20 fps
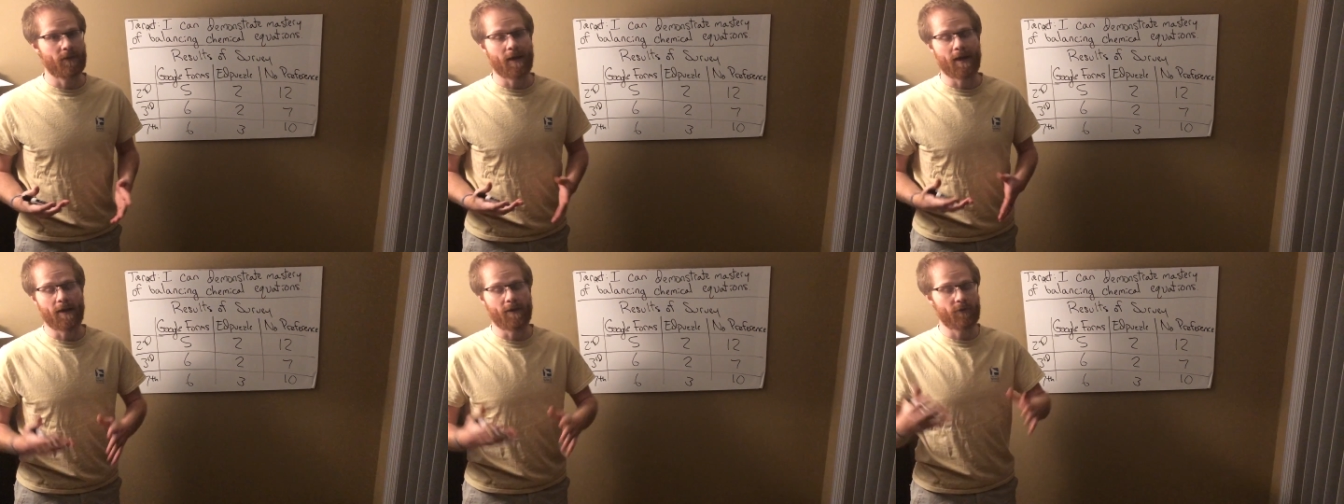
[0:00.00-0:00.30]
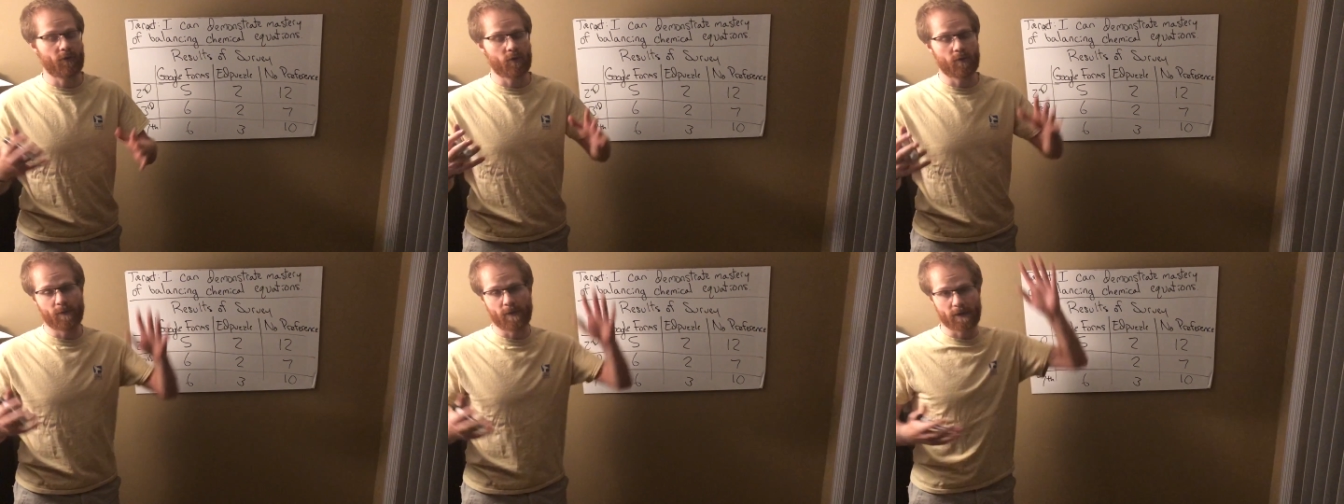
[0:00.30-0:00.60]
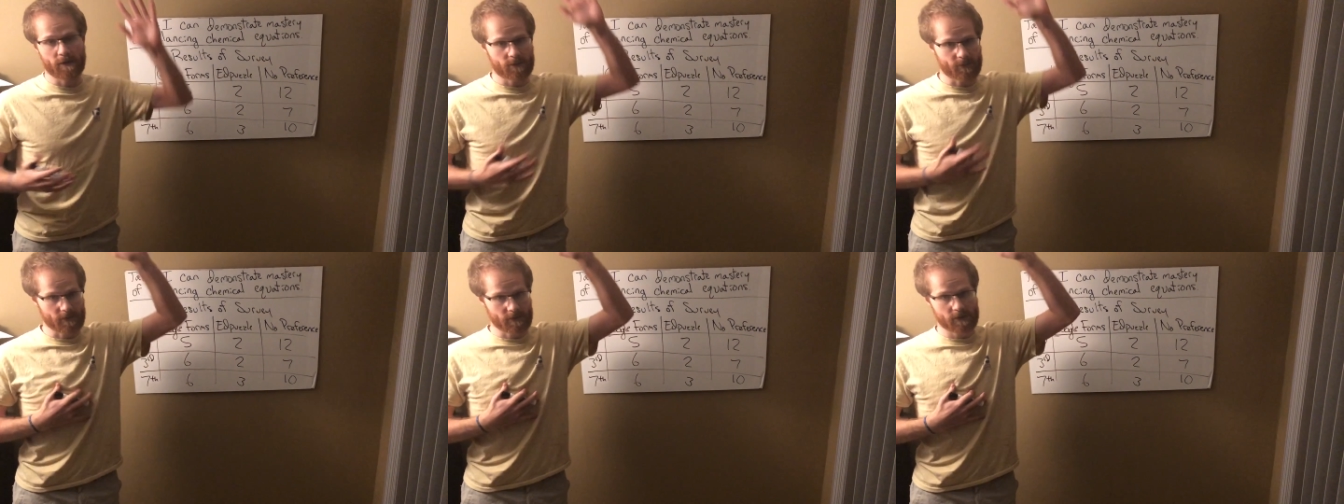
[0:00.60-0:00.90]
Everyone
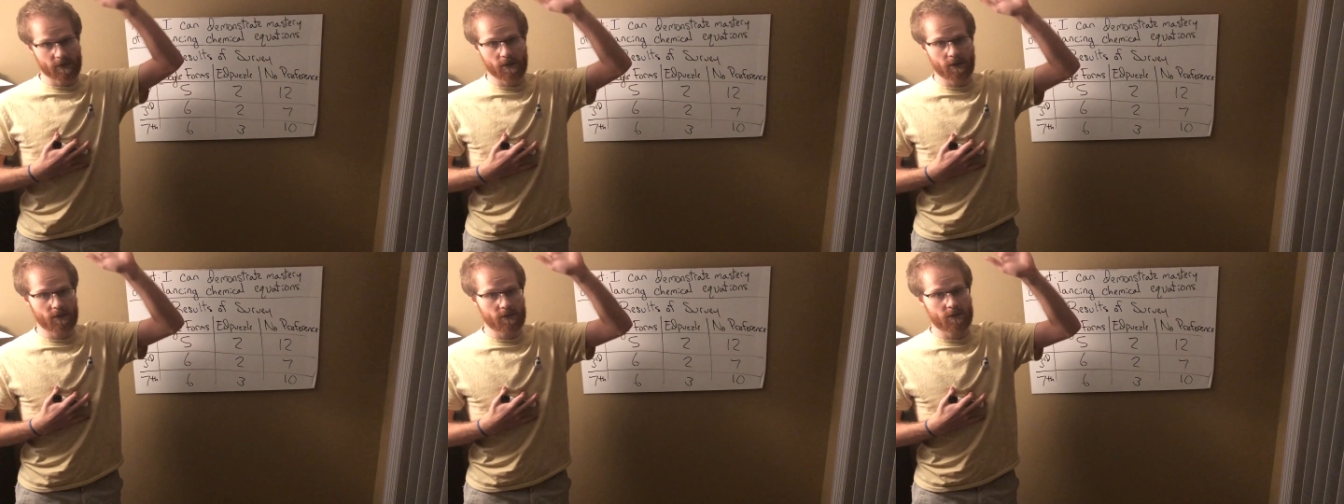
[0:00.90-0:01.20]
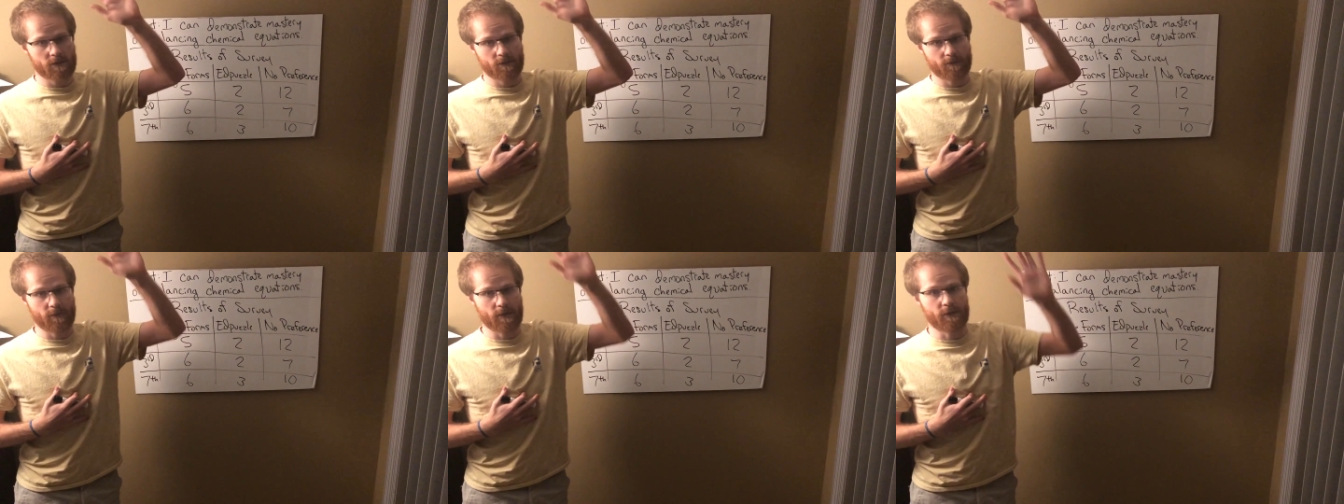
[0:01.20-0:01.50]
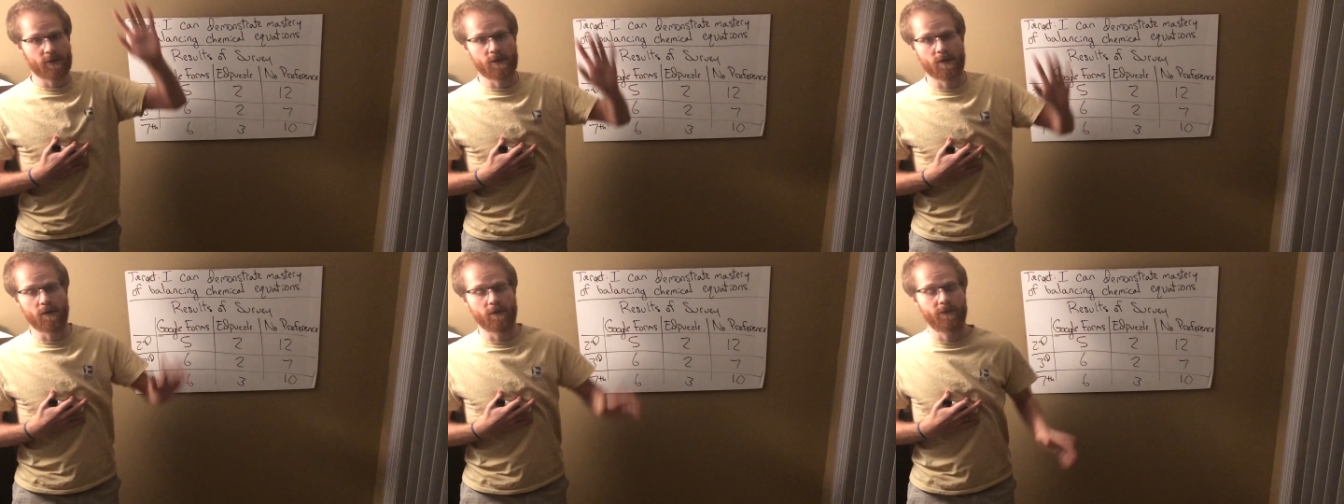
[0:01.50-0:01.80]
makes mistakes,
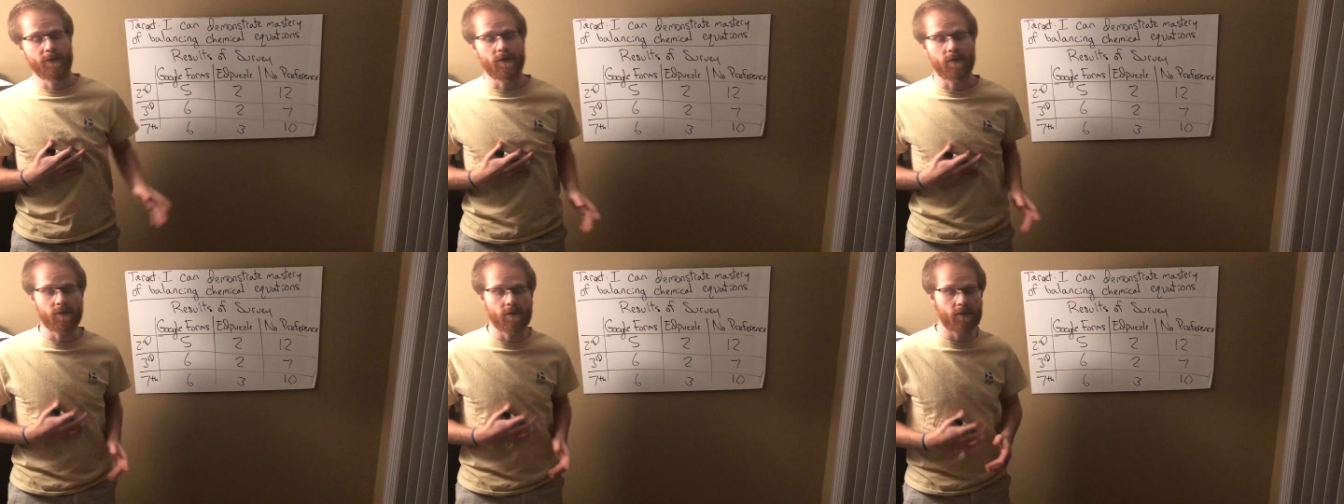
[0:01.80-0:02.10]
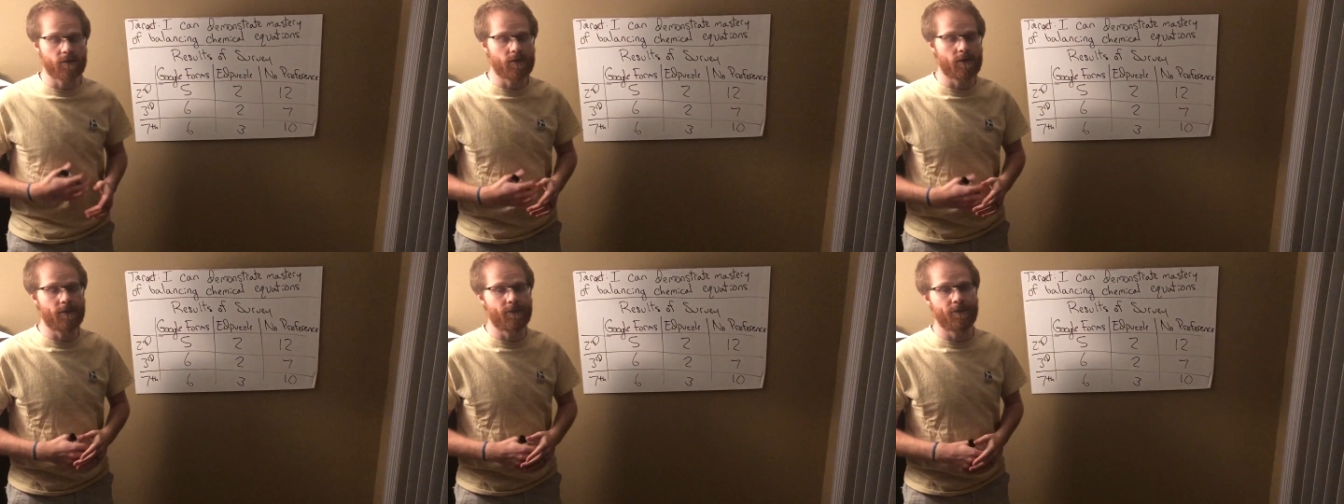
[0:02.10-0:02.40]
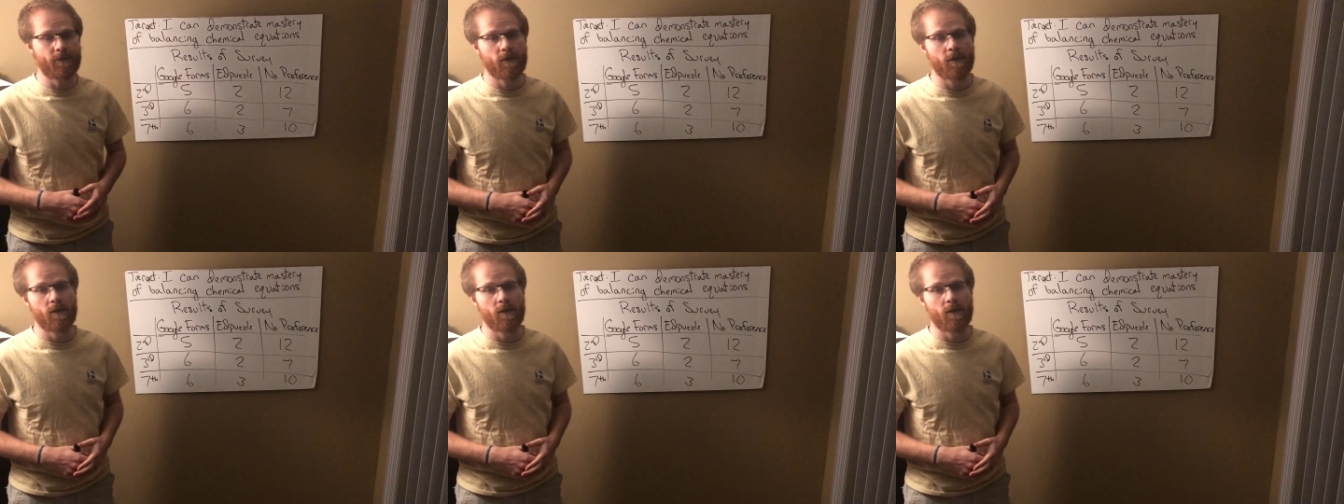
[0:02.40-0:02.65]
myself included.